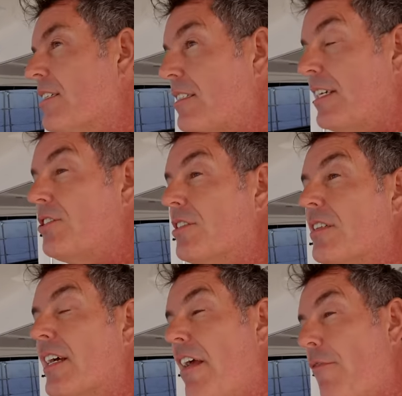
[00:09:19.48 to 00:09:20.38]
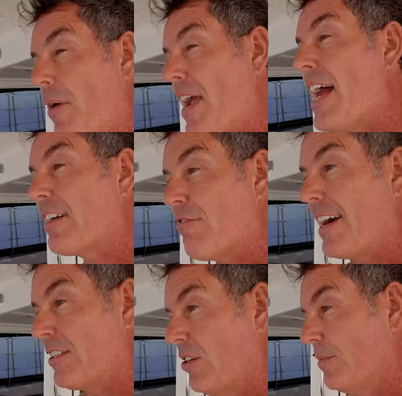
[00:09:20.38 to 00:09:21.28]
decision that if we had
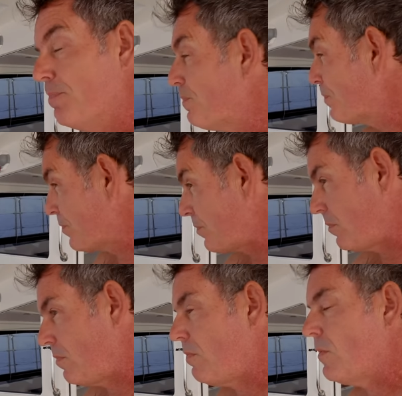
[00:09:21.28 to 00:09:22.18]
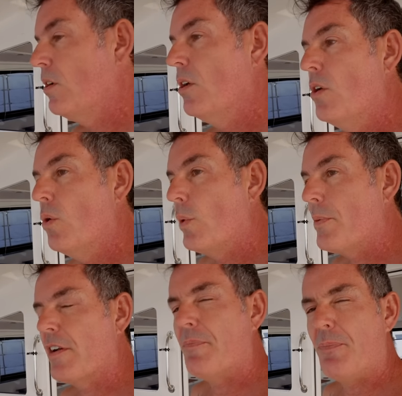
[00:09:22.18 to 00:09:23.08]
cracked on, we
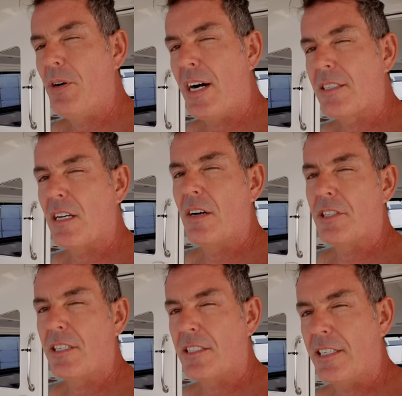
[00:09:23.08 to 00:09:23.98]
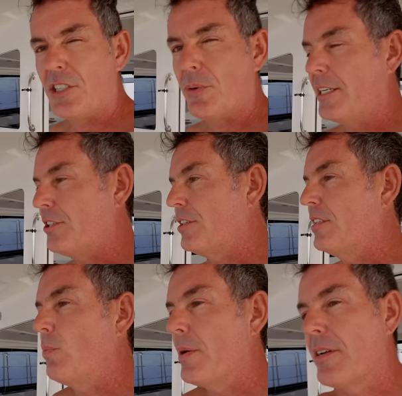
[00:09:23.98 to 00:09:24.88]
would have put ourselves in a situation
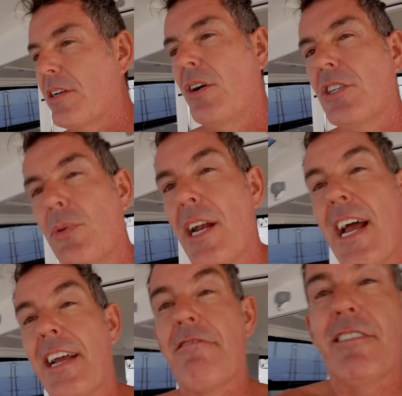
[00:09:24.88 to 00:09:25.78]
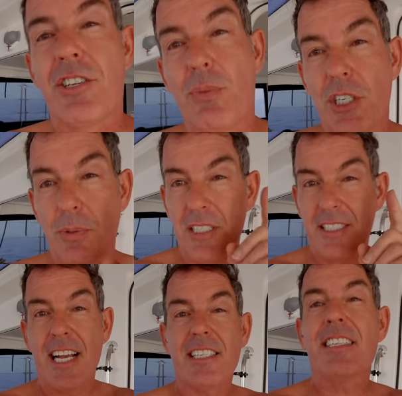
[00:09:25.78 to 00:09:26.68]
that we would have got to an anchorage which was
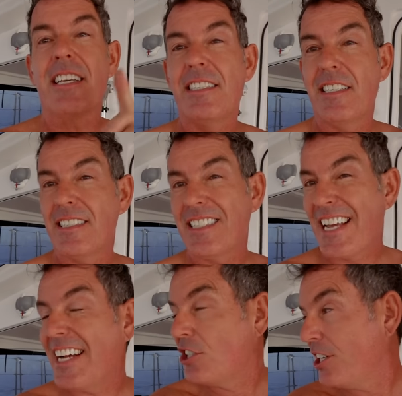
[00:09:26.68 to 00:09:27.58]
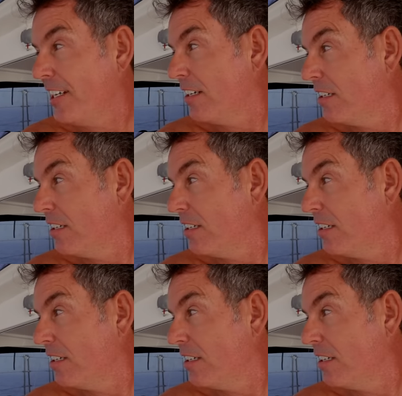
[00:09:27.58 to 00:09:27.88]
designated as sketchy